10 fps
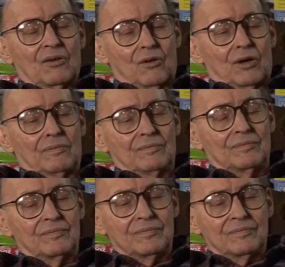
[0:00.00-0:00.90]
or
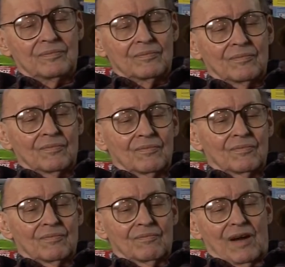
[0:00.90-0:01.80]

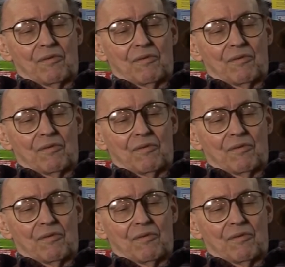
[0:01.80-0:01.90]
my